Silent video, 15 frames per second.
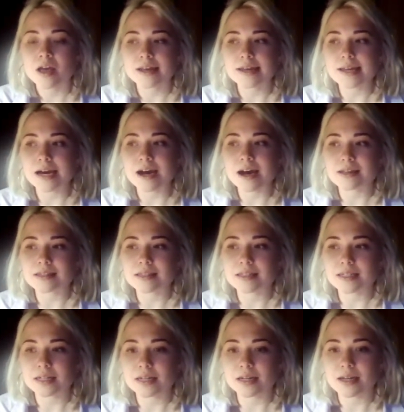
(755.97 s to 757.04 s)
does
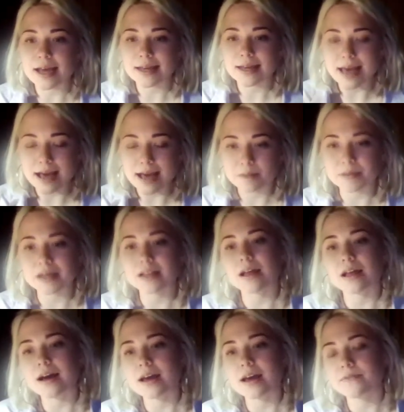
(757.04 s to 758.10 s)
the academic
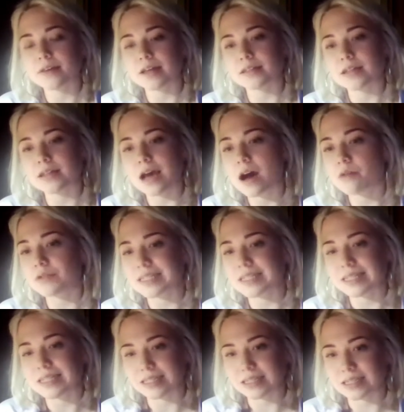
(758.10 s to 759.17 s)
life and how
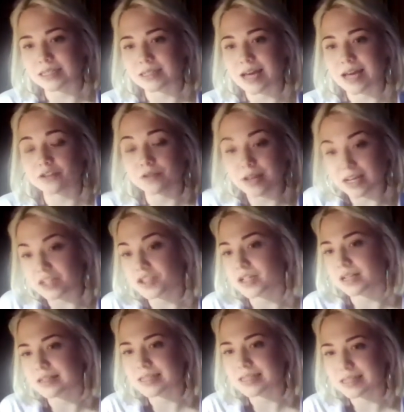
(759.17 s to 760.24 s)
does the
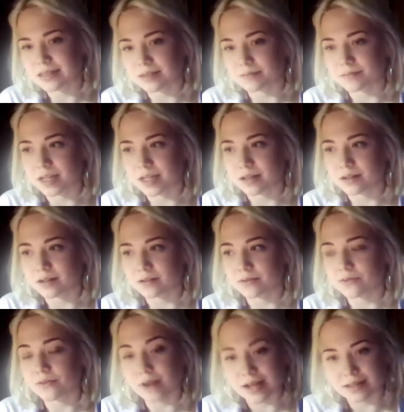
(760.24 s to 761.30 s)
educational system
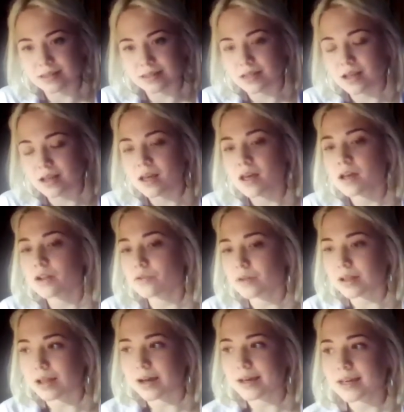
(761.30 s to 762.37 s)
in France
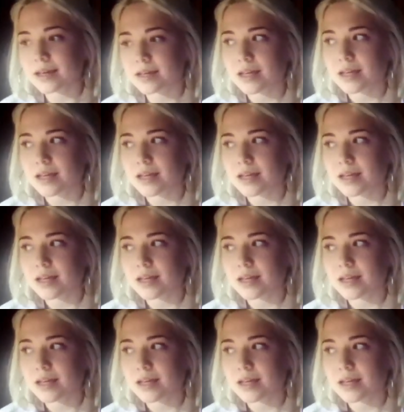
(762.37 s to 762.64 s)
look like.